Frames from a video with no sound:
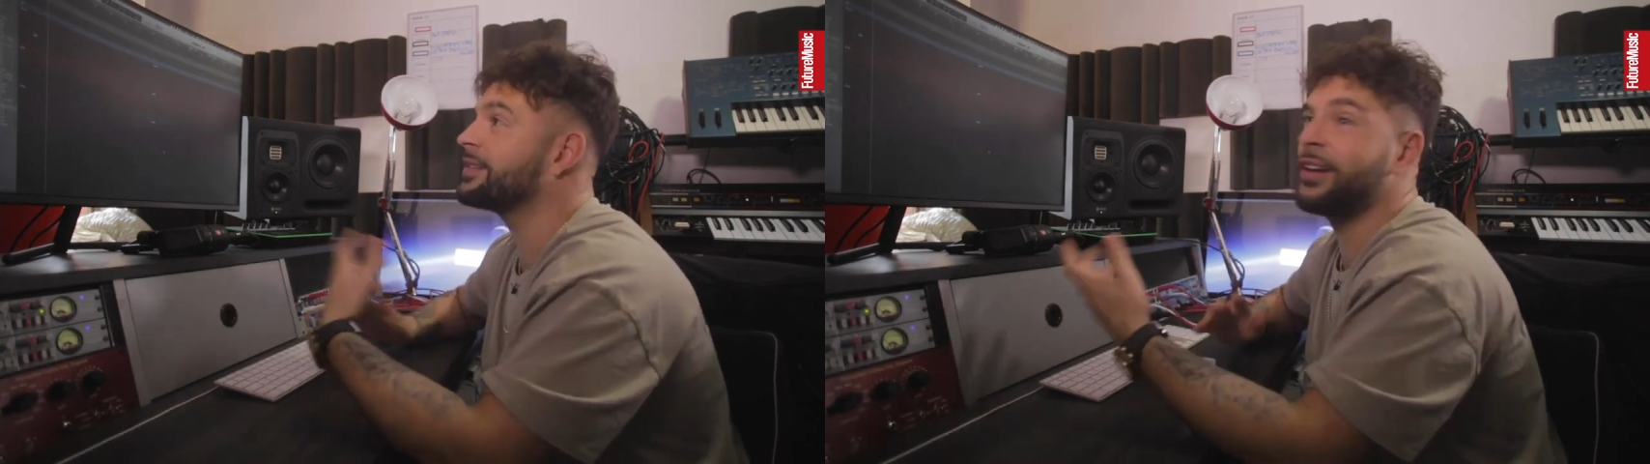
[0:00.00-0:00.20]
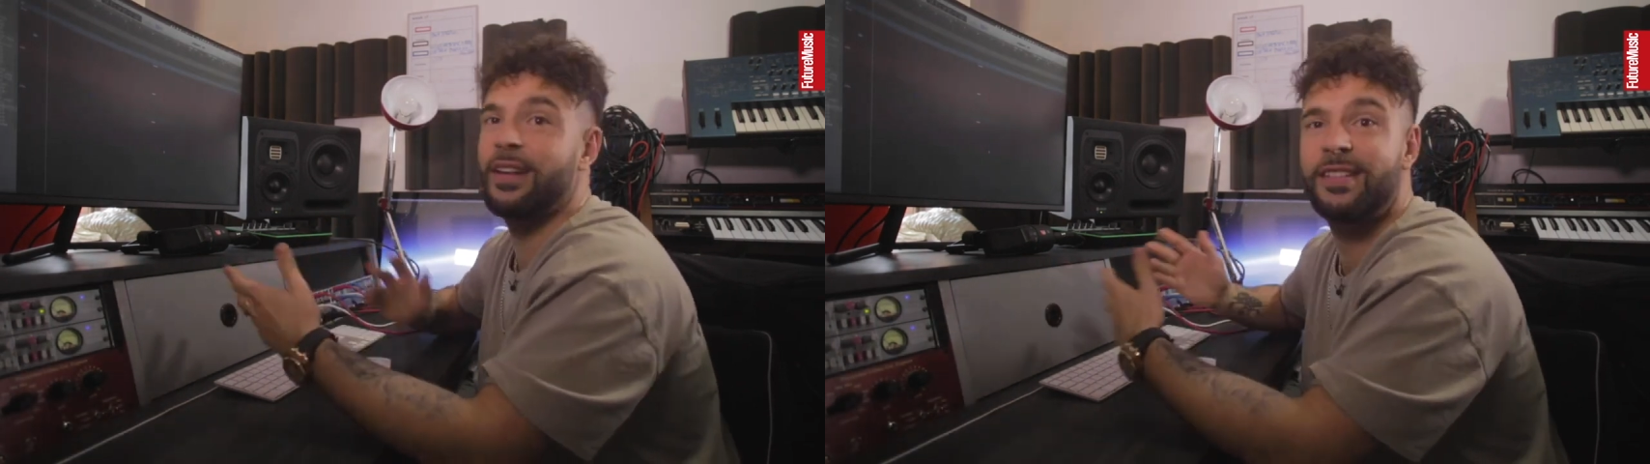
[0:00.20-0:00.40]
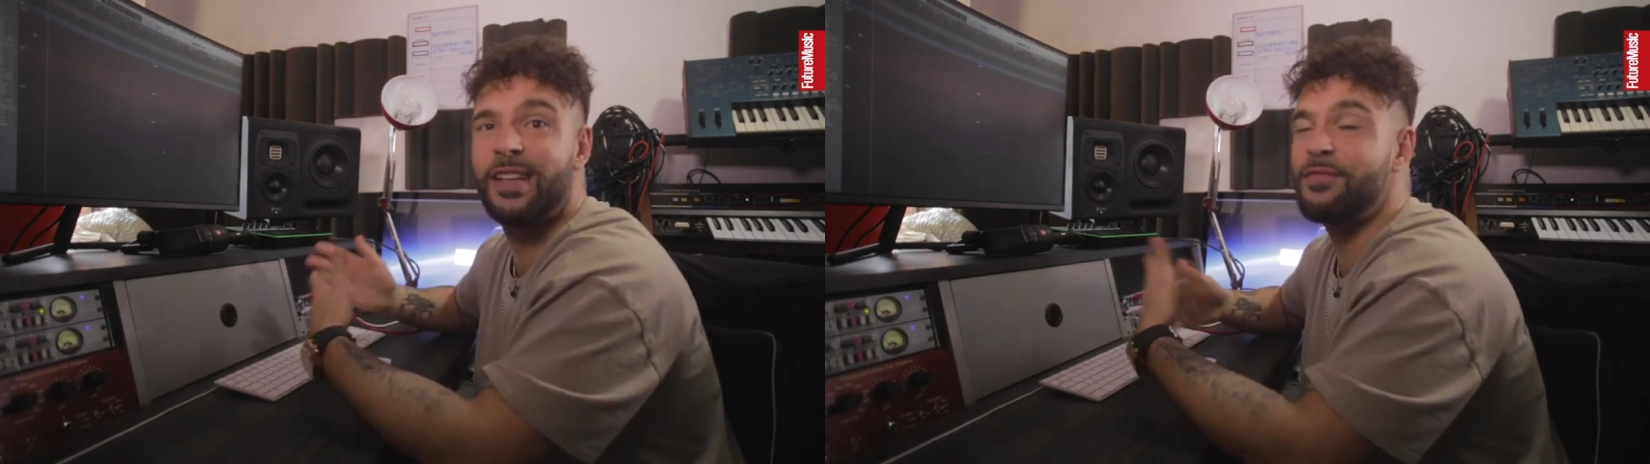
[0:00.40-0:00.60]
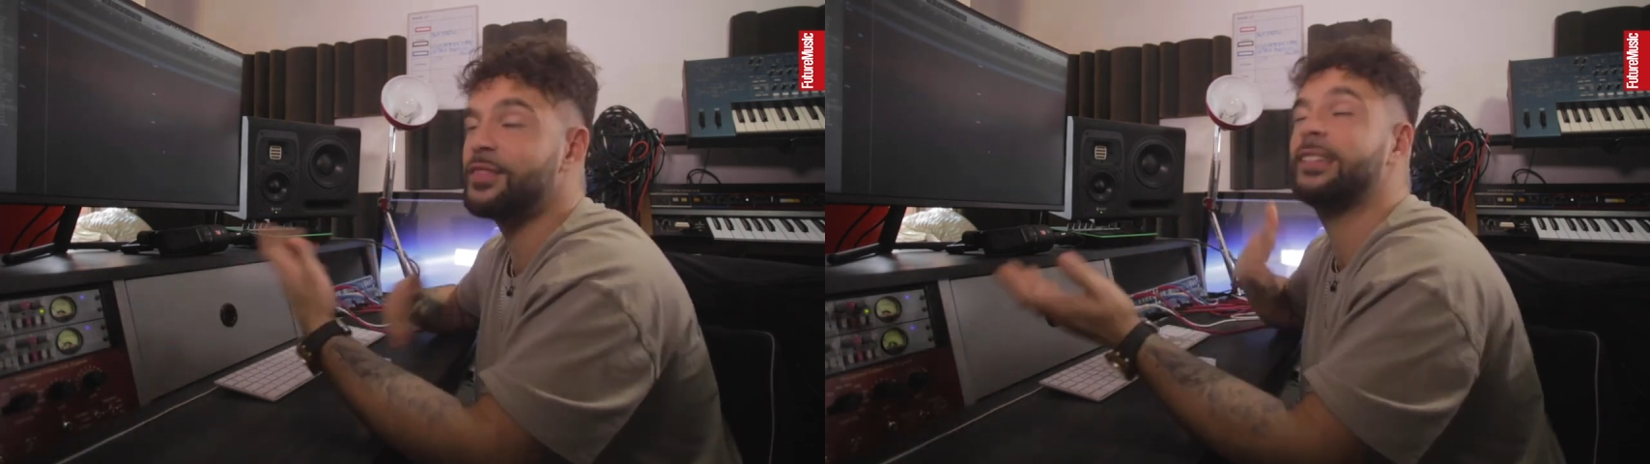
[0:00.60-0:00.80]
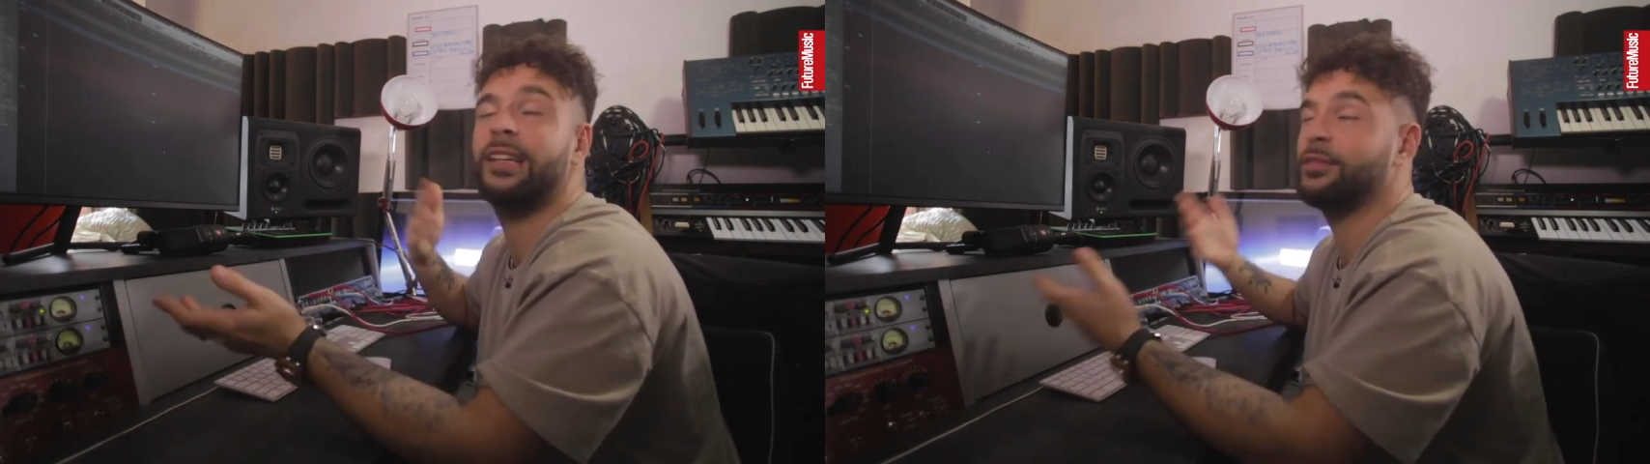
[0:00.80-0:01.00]
certain
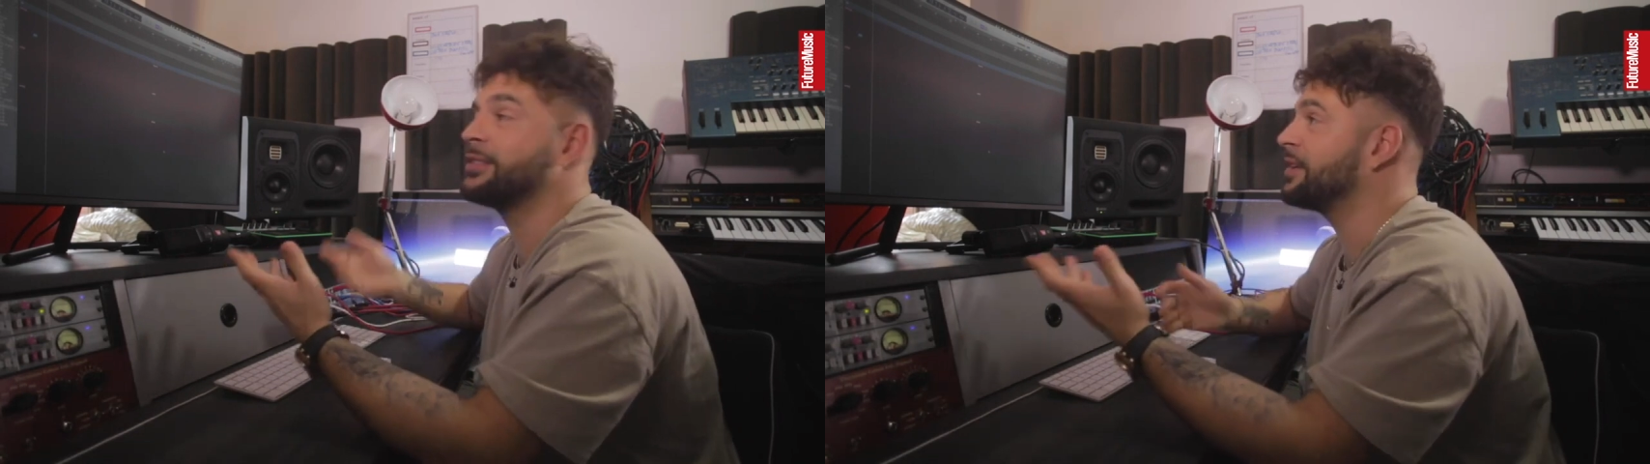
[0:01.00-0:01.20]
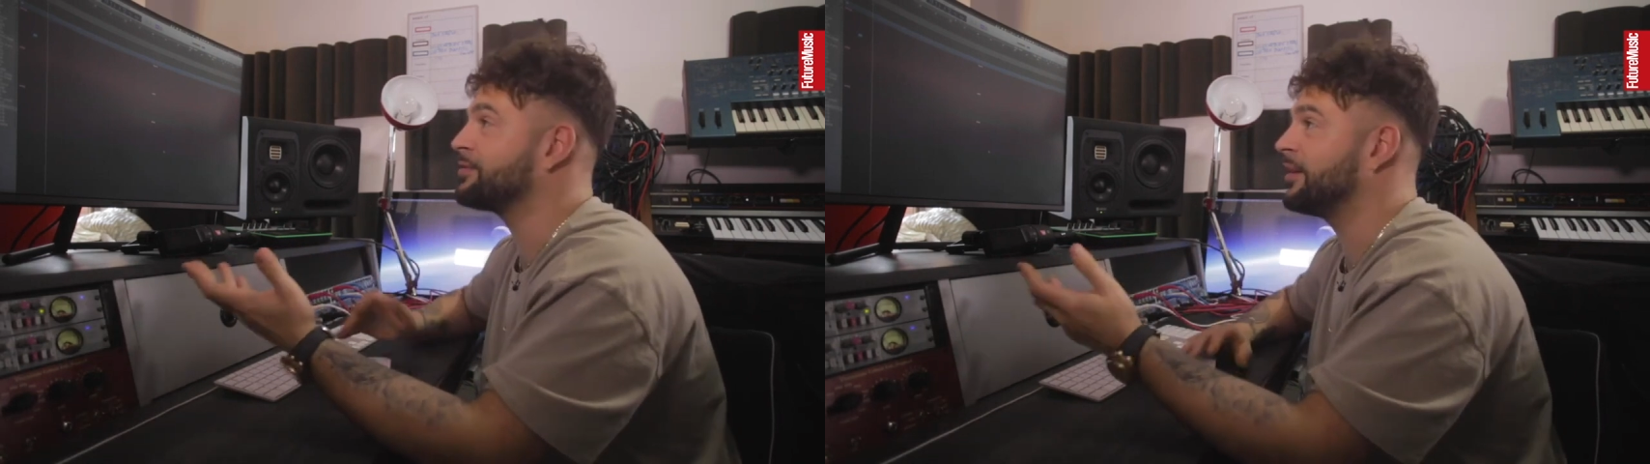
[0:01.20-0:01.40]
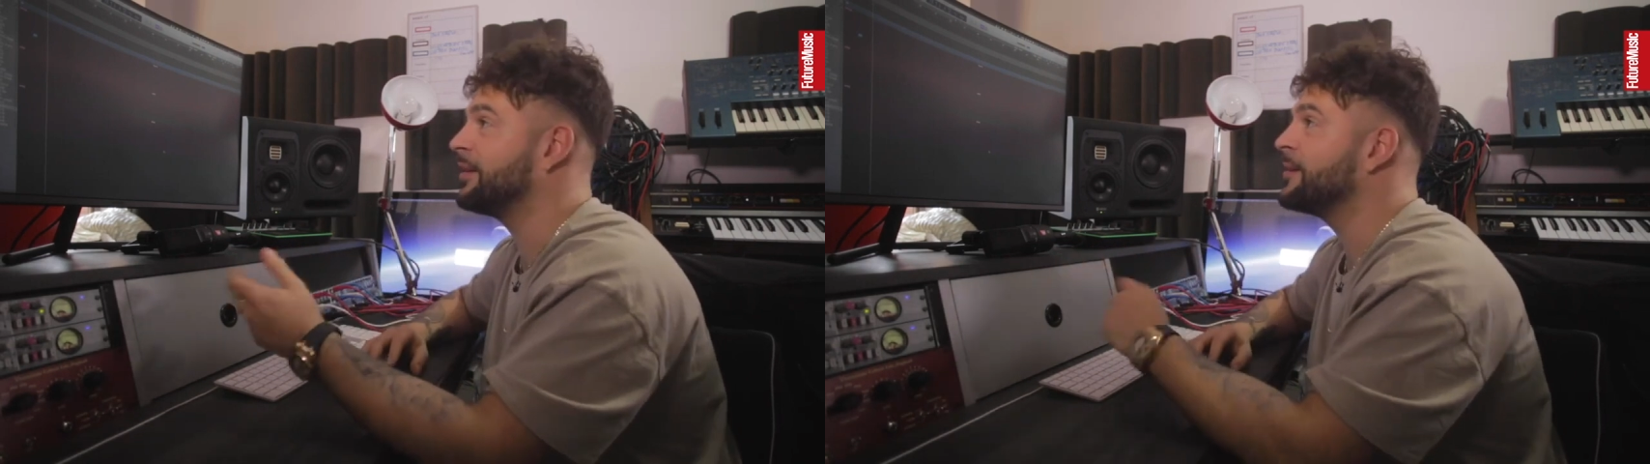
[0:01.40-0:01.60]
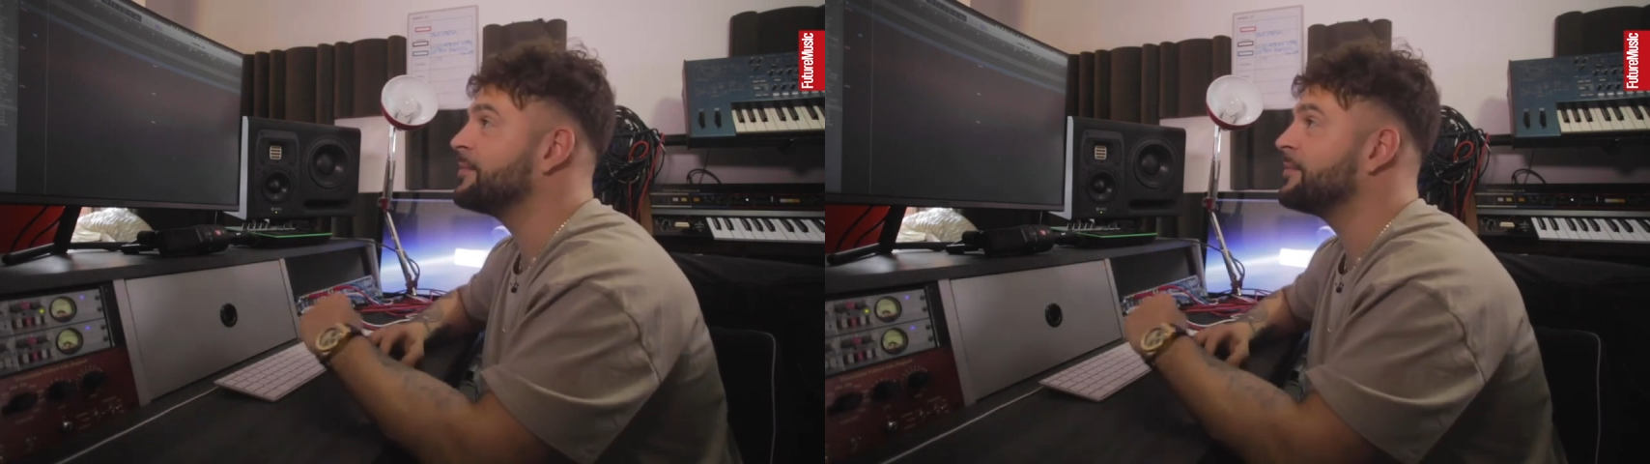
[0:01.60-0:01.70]
synths, et cetera, et cetera.